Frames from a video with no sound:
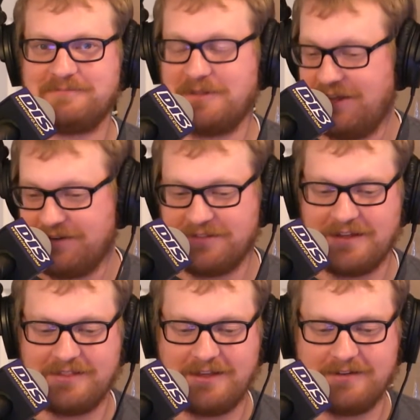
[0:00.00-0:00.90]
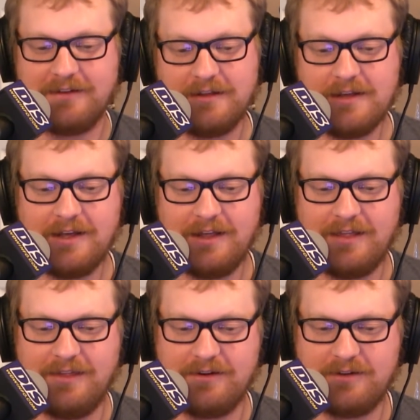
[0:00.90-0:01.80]
there
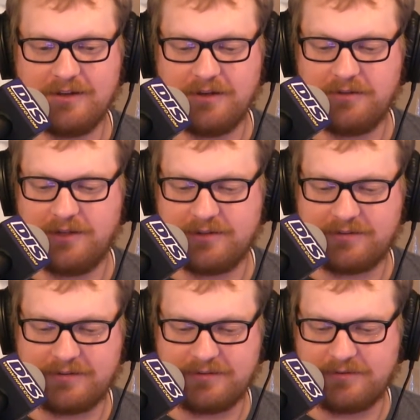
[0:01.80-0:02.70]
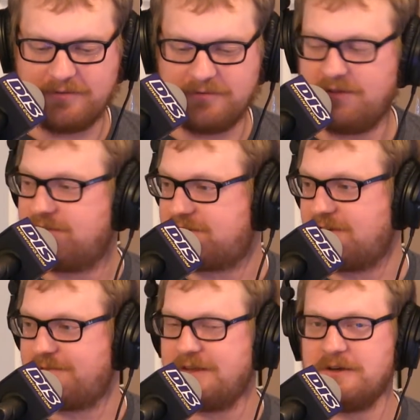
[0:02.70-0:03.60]
you go. That's the
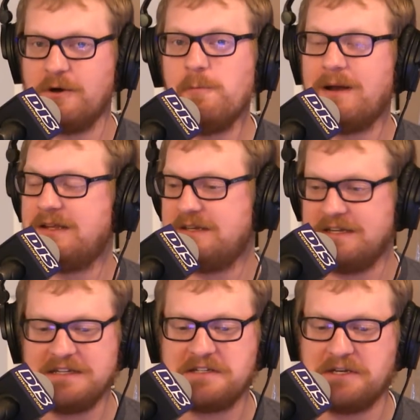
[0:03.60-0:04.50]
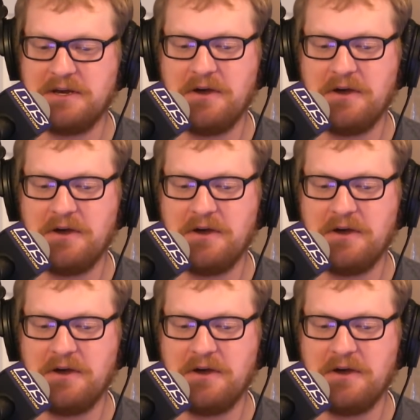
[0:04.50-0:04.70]
stuff that nobody needed to know.